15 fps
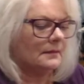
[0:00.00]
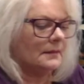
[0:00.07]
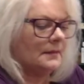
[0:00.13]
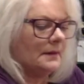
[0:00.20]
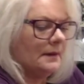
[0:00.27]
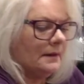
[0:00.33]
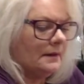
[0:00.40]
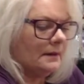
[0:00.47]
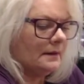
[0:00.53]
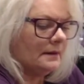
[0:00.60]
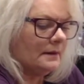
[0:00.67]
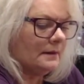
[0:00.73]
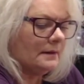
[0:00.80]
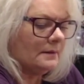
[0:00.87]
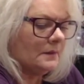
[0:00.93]
and
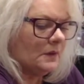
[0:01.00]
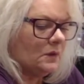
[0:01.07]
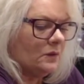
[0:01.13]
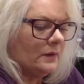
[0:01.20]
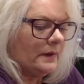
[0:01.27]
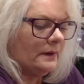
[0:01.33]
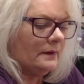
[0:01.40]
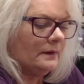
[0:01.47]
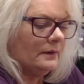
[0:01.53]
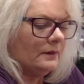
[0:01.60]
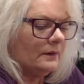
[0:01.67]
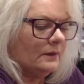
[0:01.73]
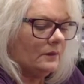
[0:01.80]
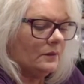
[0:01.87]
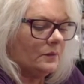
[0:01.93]
I'm going to
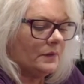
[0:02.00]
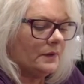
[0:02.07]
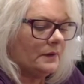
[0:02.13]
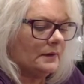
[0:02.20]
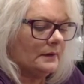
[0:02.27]
put